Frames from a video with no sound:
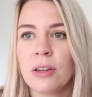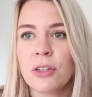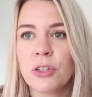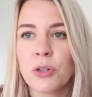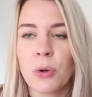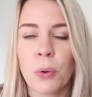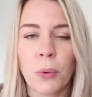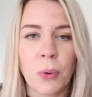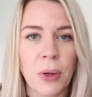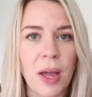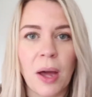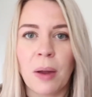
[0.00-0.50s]

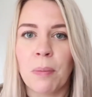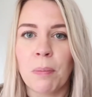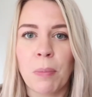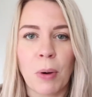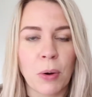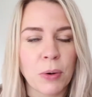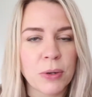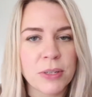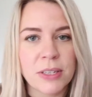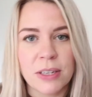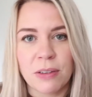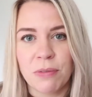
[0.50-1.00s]
toy
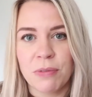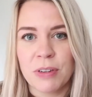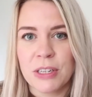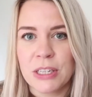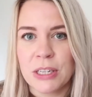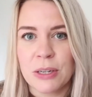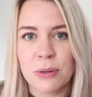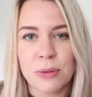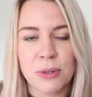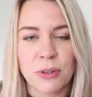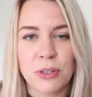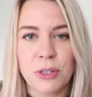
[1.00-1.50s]
unboxing
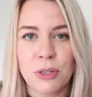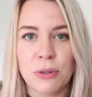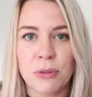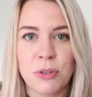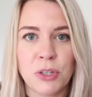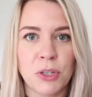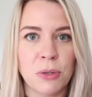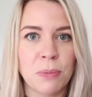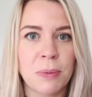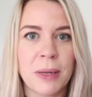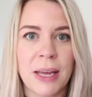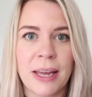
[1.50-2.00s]
videos on
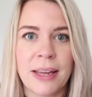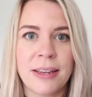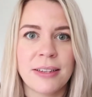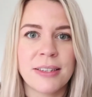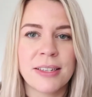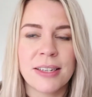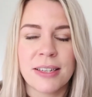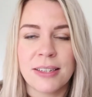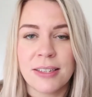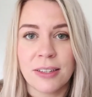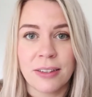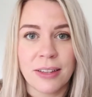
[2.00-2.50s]
YouTube
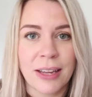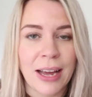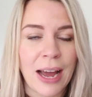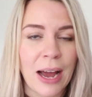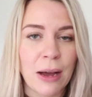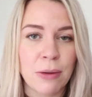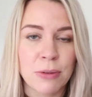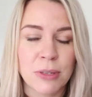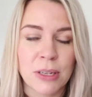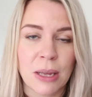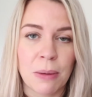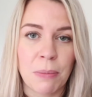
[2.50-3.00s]
Kids until the
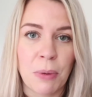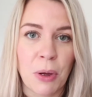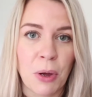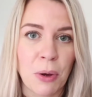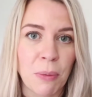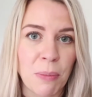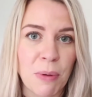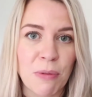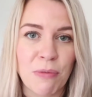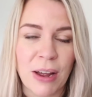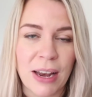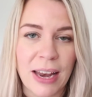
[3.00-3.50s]
cows come
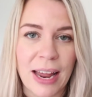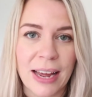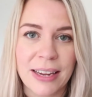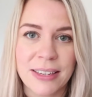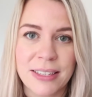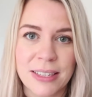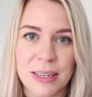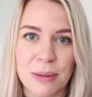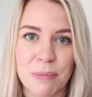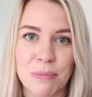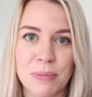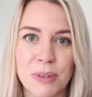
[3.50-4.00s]
home if I
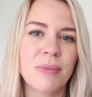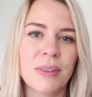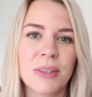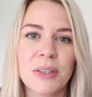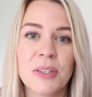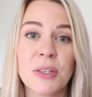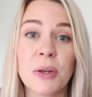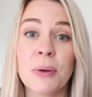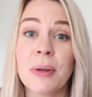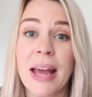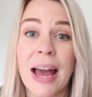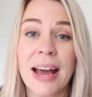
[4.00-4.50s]
let him.
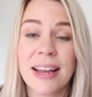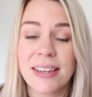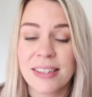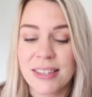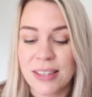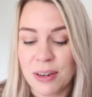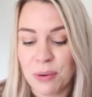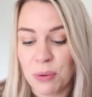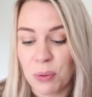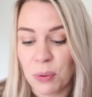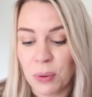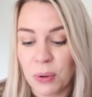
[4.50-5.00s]
So yes,
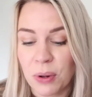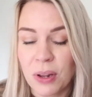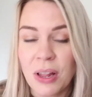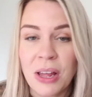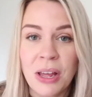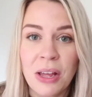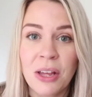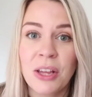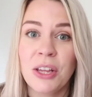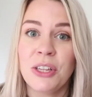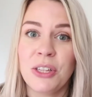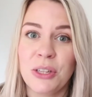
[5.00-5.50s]
they're all
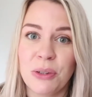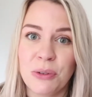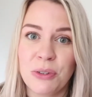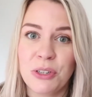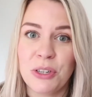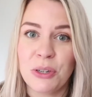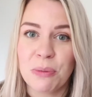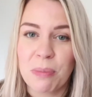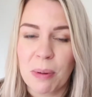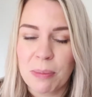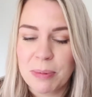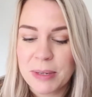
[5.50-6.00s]

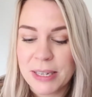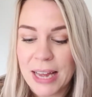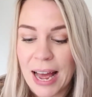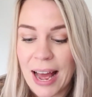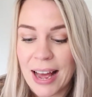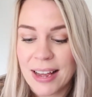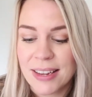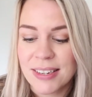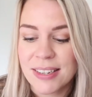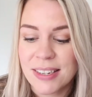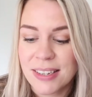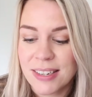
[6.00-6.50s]
YouTube
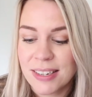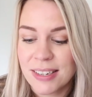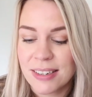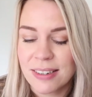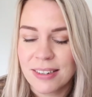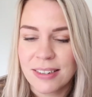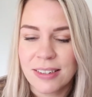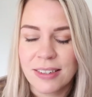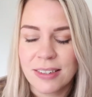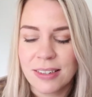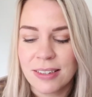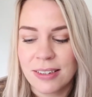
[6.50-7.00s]
obsessed,
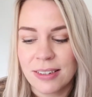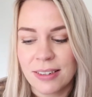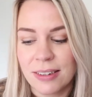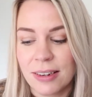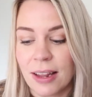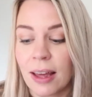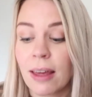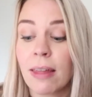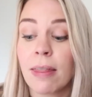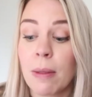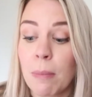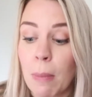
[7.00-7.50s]

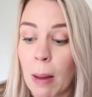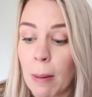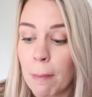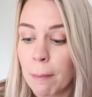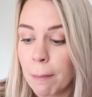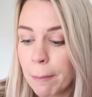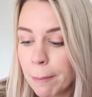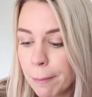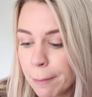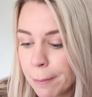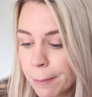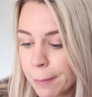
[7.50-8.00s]
like their
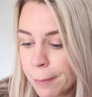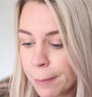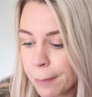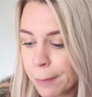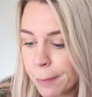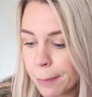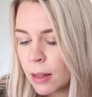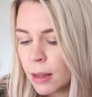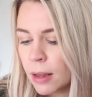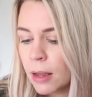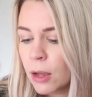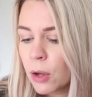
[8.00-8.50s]
mum.
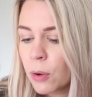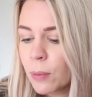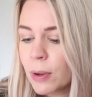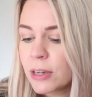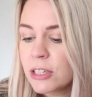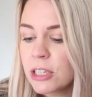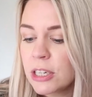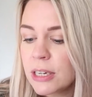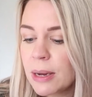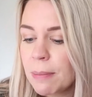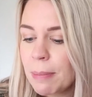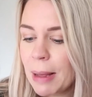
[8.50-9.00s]

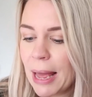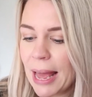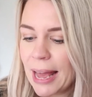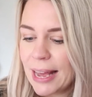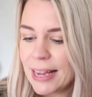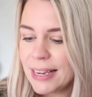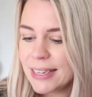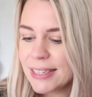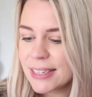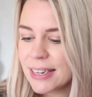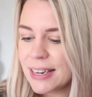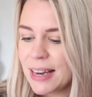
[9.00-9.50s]
Question number
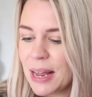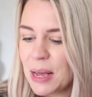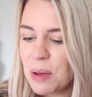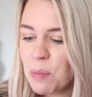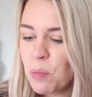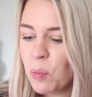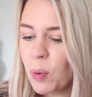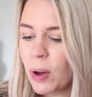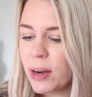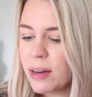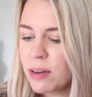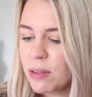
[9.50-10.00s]
8,
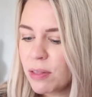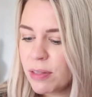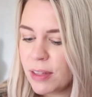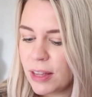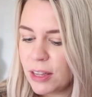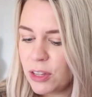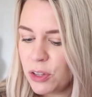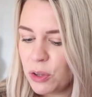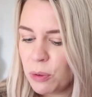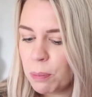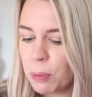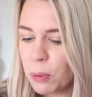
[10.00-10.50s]
name one
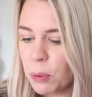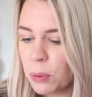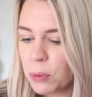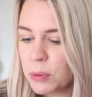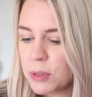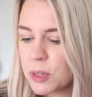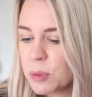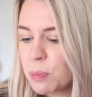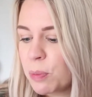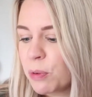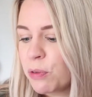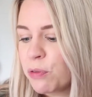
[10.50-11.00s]
thing you
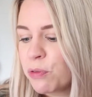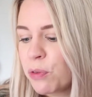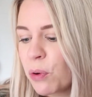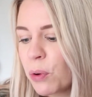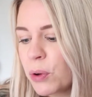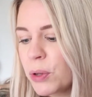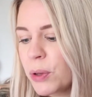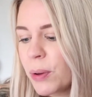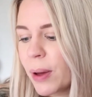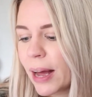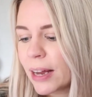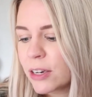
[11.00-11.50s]
bought
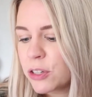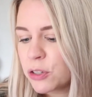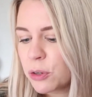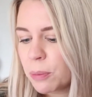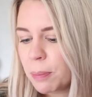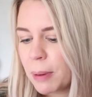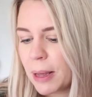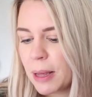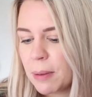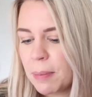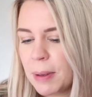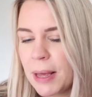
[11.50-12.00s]
before you had your
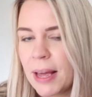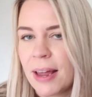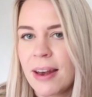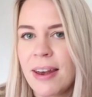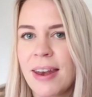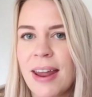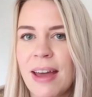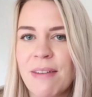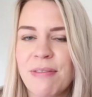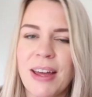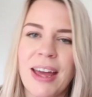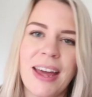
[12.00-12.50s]
baby
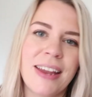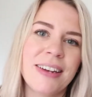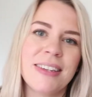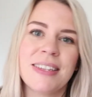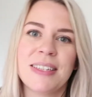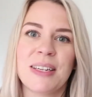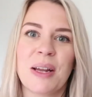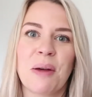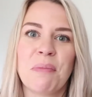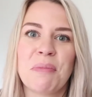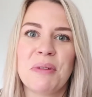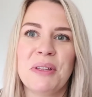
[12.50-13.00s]
and never
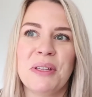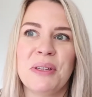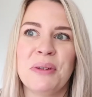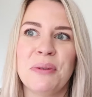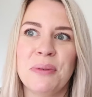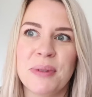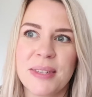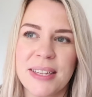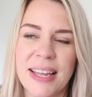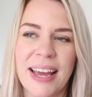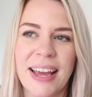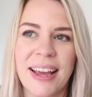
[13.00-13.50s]
ended up
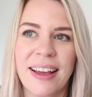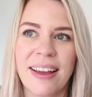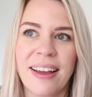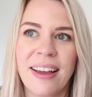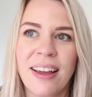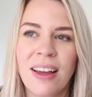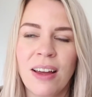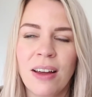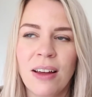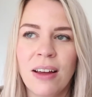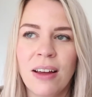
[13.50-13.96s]
using.